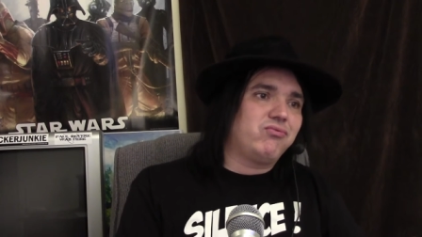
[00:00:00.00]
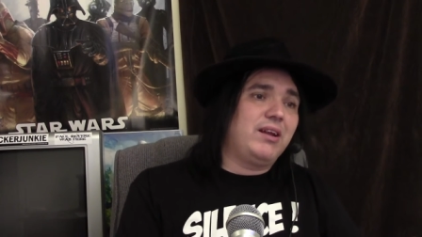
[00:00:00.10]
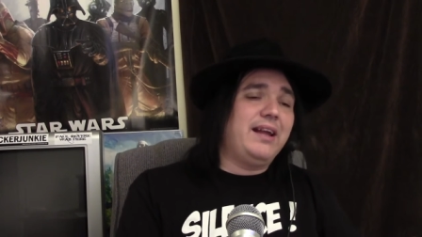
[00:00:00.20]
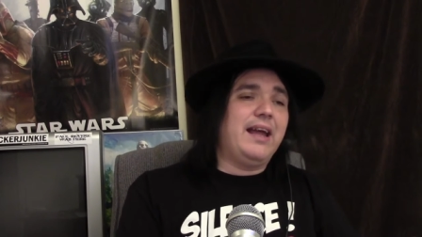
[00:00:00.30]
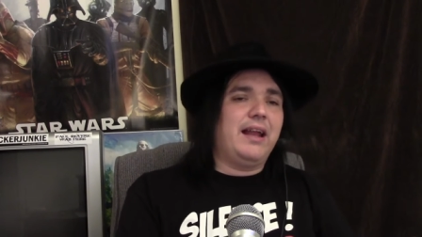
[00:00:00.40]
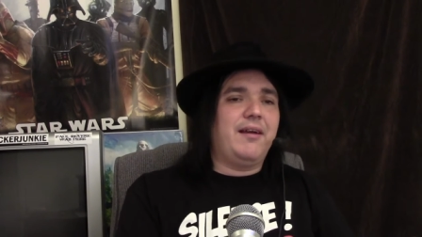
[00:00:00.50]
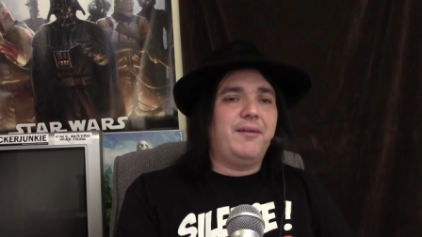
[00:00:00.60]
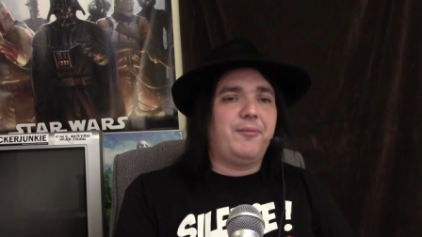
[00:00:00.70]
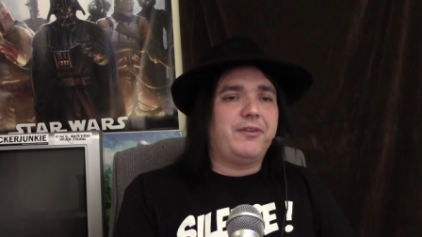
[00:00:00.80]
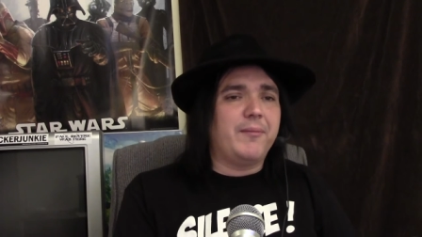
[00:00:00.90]
Again, and
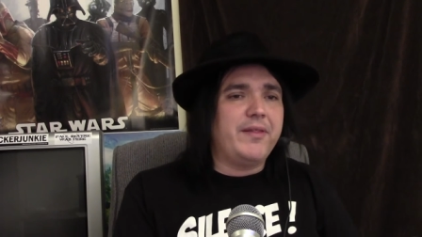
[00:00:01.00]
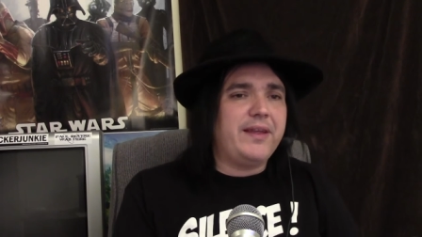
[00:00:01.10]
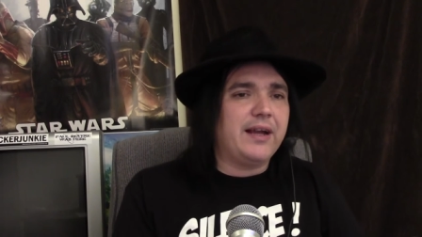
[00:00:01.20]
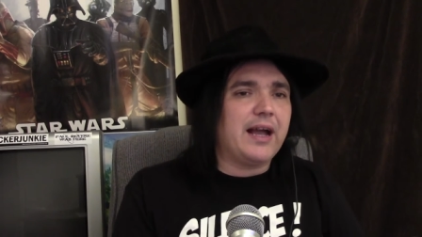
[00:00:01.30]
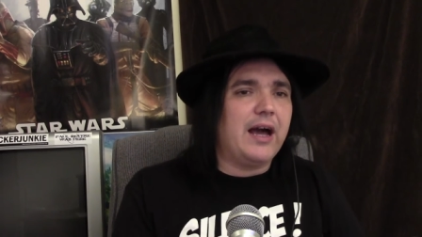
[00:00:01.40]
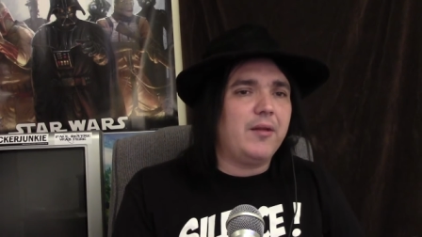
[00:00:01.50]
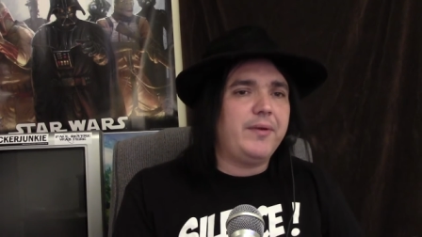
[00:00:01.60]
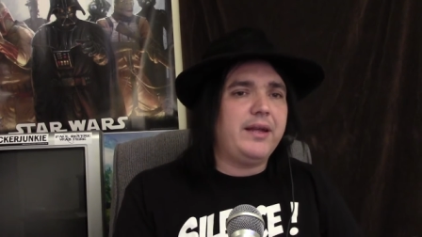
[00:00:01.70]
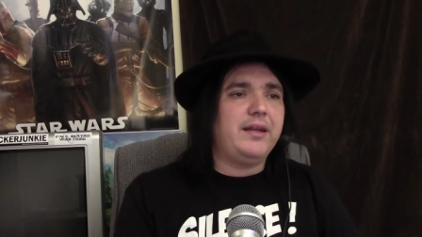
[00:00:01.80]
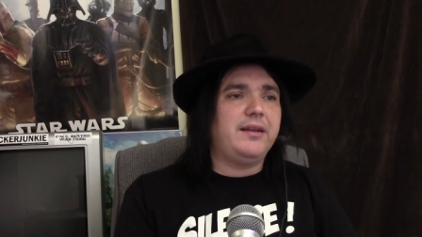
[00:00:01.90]
if some of the
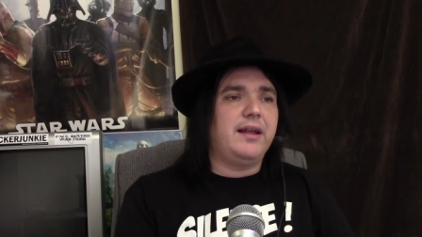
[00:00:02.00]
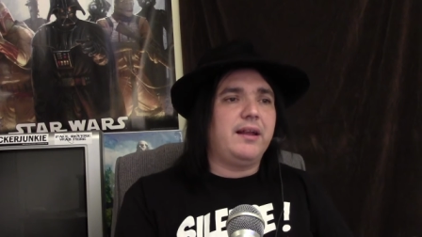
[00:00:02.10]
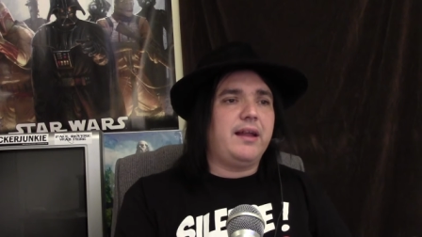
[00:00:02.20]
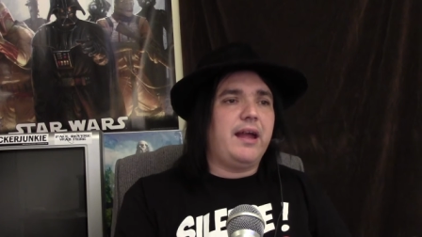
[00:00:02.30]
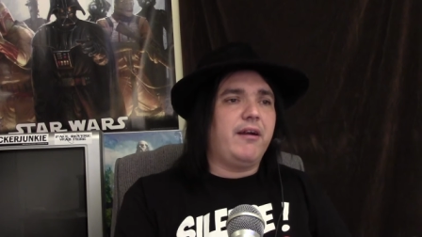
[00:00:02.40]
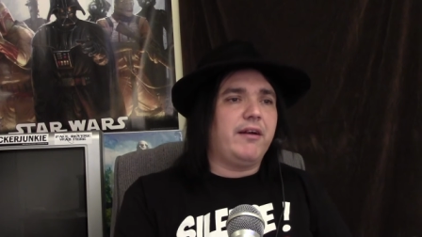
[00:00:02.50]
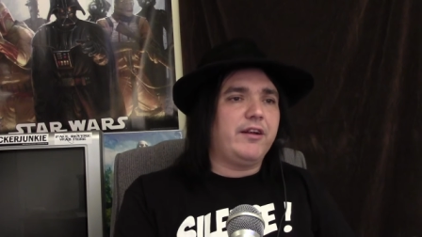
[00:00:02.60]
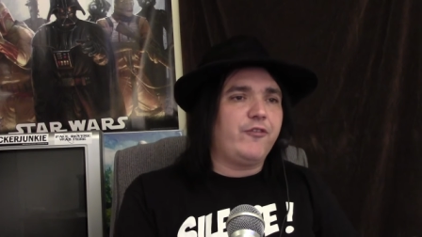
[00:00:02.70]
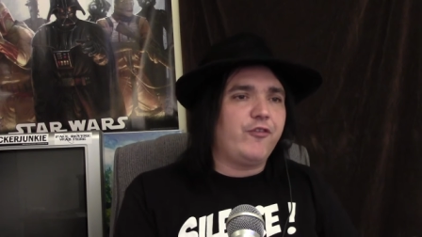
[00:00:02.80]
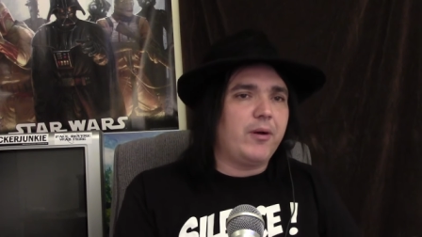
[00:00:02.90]
economy he did
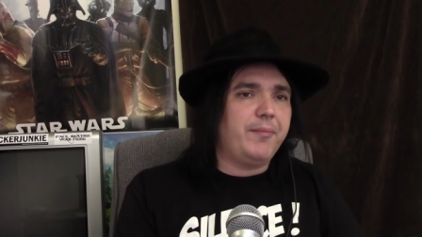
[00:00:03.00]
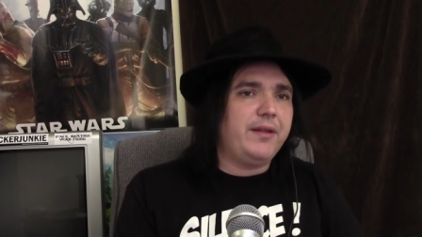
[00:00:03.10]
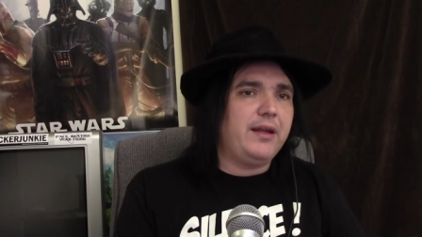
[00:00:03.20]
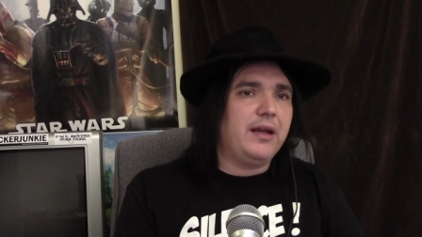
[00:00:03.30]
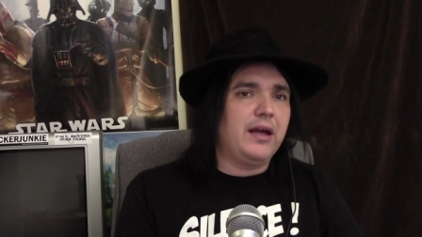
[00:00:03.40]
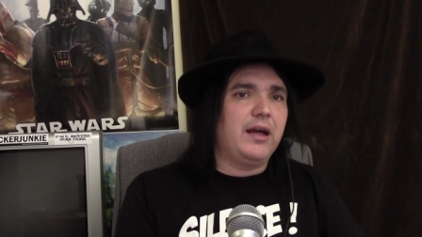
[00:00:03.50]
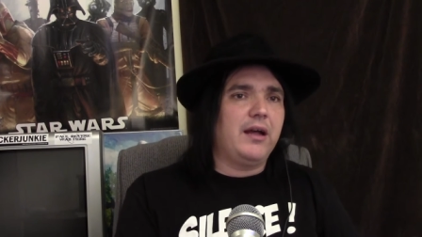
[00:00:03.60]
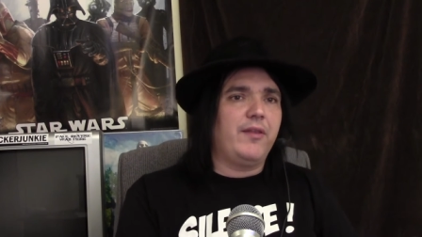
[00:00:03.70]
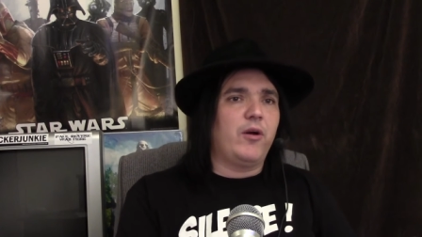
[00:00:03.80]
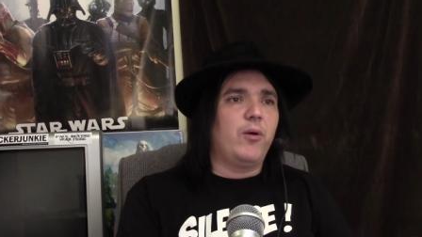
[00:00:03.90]
inherit from the uh,
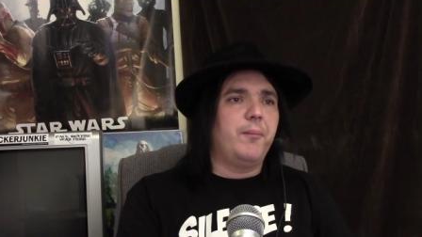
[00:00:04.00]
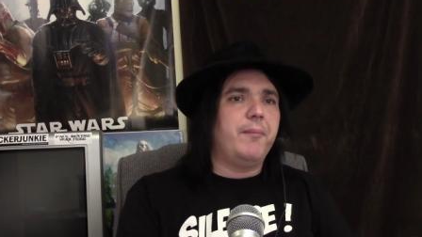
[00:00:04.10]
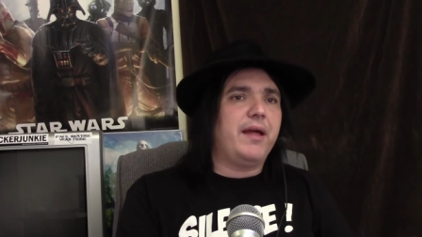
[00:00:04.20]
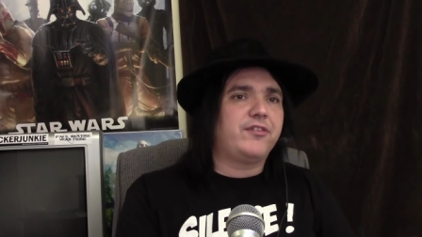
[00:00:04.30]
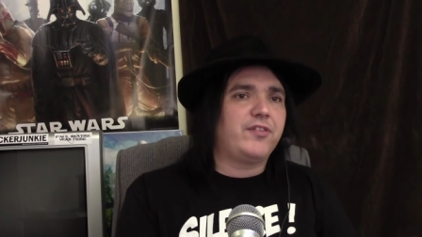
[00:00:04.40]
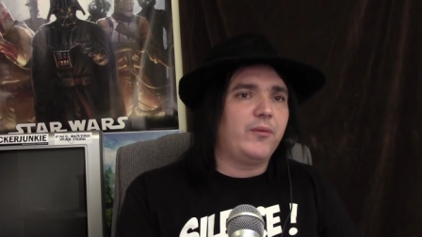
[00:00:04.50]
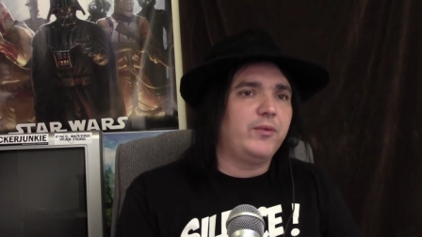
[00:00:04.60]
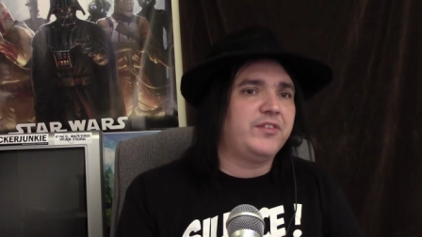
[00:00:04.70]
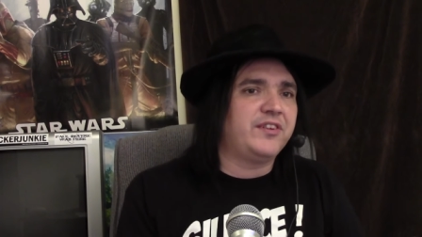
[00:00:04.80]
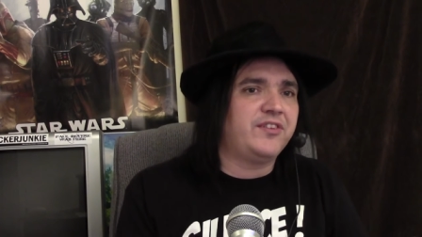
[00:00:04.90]
the whole mess that
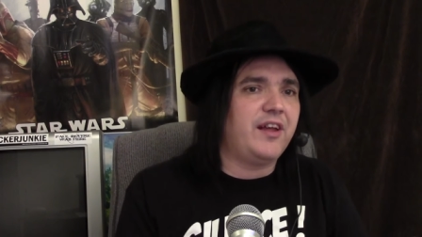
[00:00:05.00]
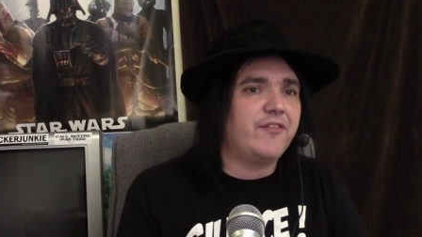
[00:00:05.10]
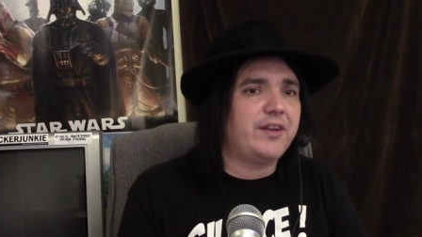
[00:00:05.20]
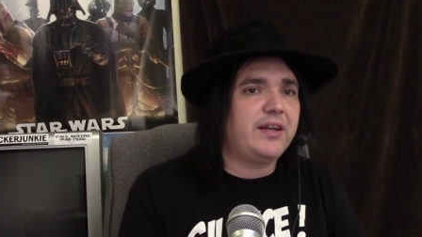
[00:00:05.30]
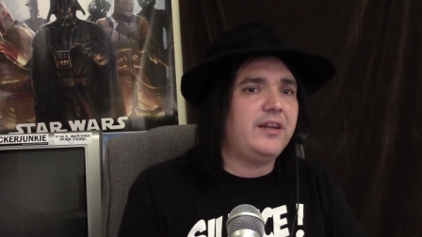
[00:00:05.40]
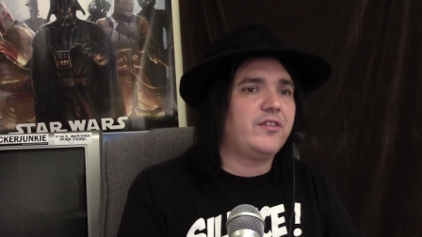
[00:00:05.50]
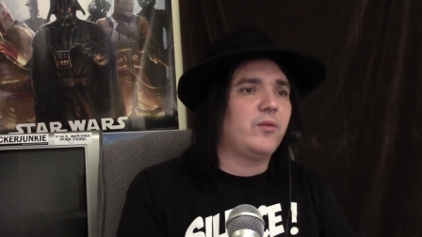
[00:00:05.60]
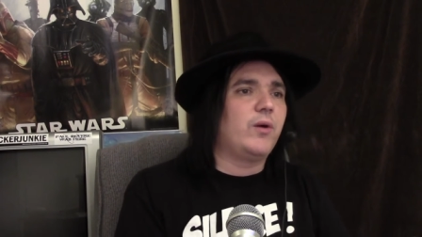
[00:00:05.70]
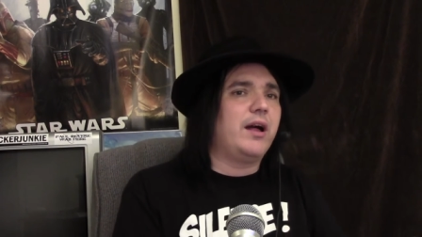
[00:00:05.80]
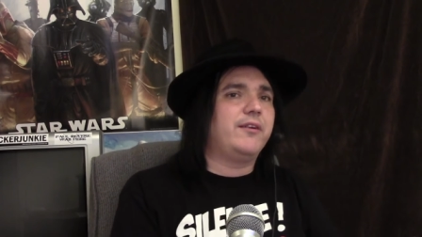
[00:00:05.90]
was the seventies
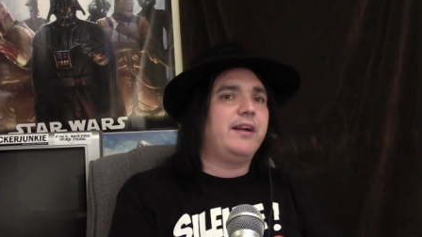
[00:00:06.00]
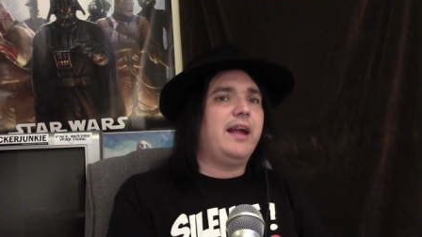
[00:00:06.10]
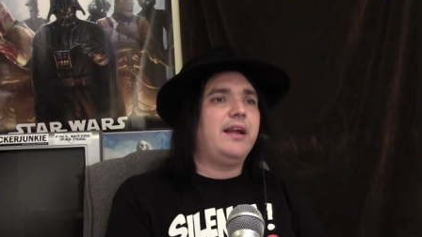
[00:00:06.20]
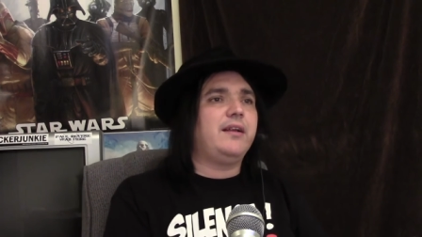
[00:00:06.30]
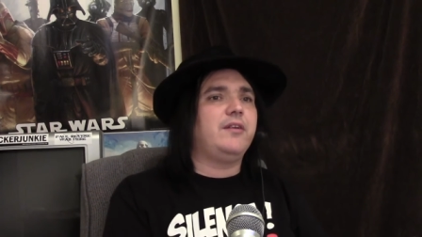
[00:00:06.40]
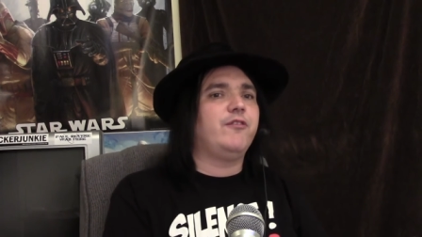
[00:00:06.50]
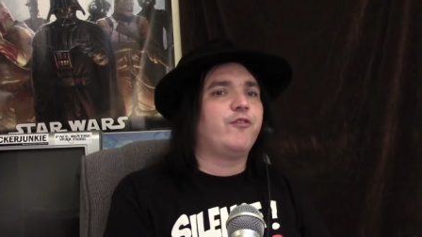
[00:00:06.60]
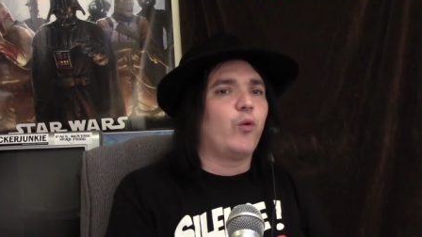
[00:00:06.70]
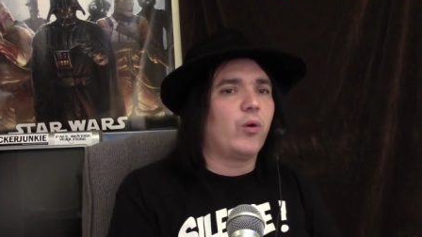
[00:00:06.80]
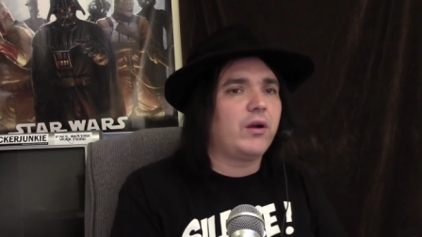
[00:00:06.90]
and Watergate and
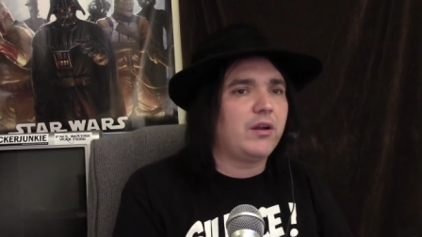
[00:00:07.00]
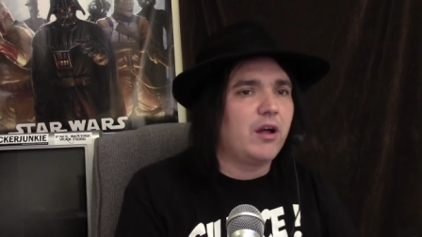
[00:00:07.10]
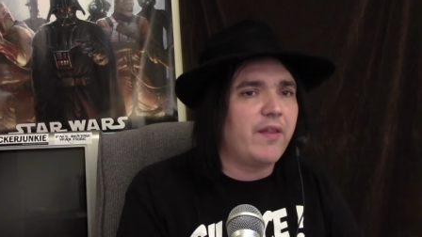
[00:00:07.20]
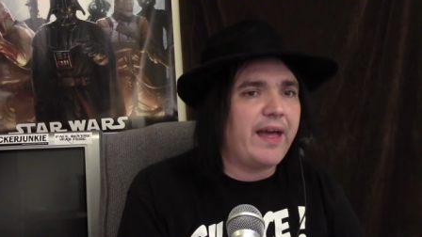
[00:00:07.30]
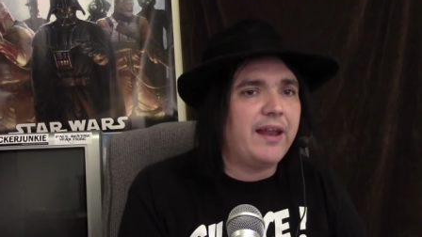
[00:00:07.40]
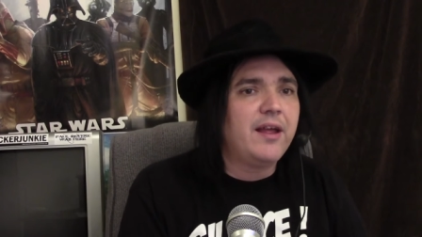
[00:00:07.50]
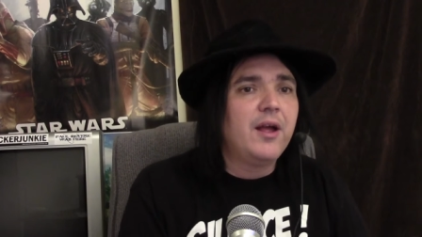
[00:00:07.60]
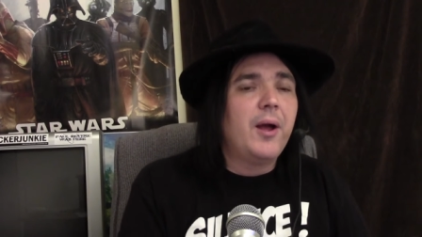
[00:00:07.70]
Ford and all that,